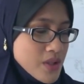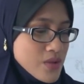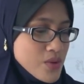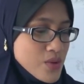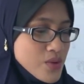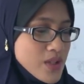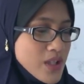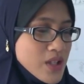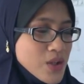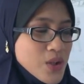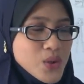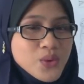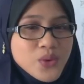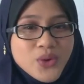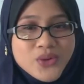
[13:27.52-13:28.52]
so that
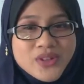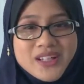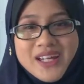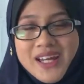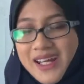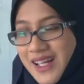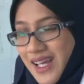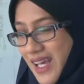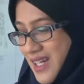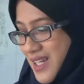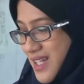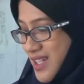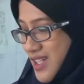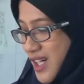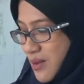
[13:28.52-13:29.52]
you won't get
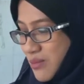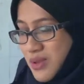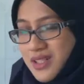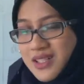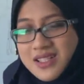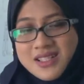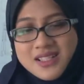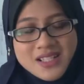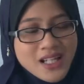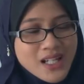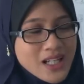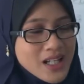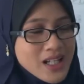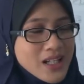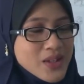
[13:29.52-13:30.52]
any troubles
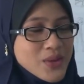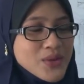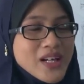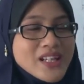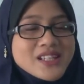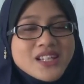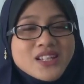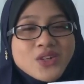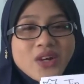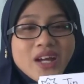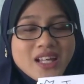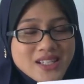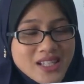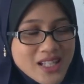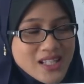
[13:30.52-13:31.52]
writing your
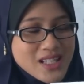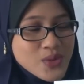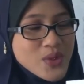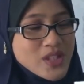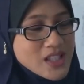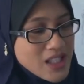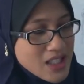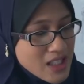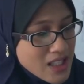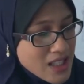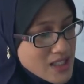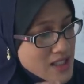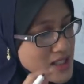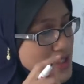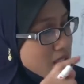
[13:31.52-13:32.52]
essay, which
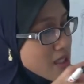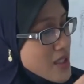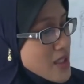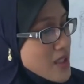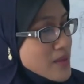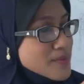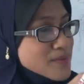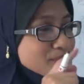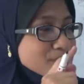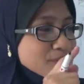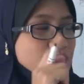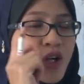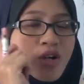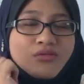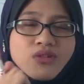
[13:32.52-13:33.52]
is
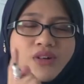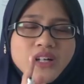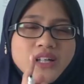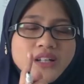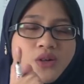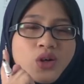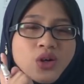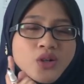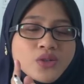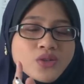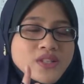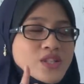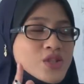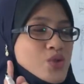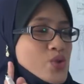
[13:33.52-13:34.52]
avoid
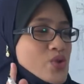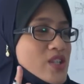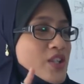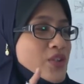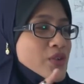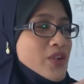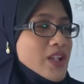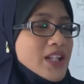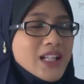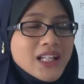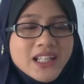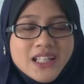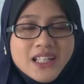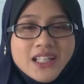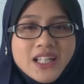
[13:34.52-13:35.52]
always using
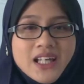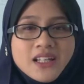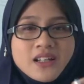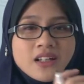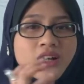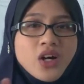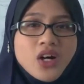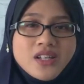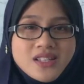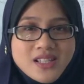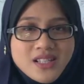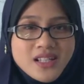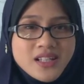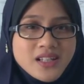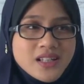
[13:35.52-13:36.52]
really and a lot.
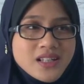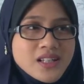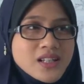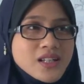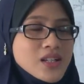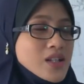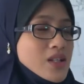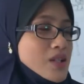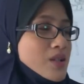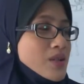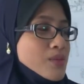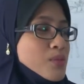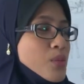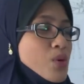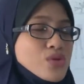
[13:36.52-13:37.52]

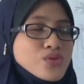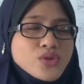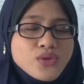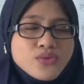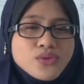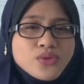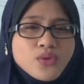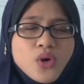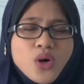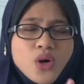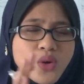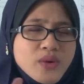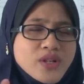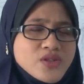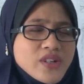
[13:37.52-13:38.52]
Most of you
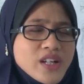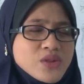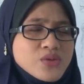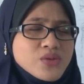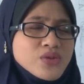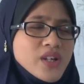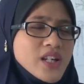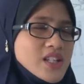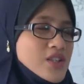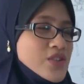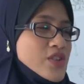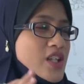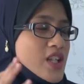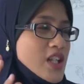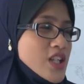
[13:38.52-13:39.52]
always like to write
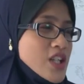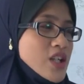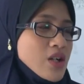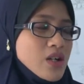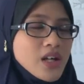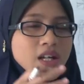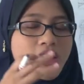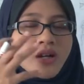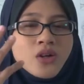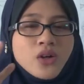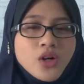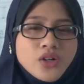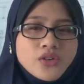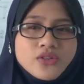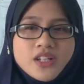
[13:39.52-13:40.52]
really, a
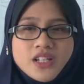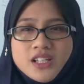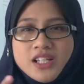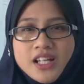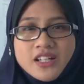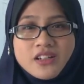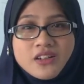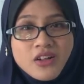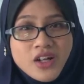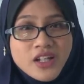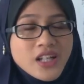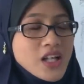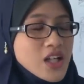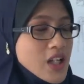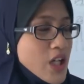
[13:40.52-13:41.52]
lot, really and a lot.
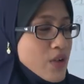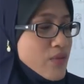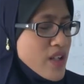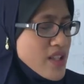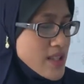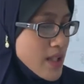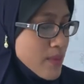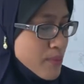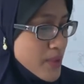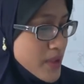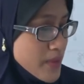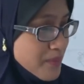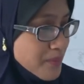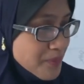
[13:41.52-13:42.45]
Okay, for example,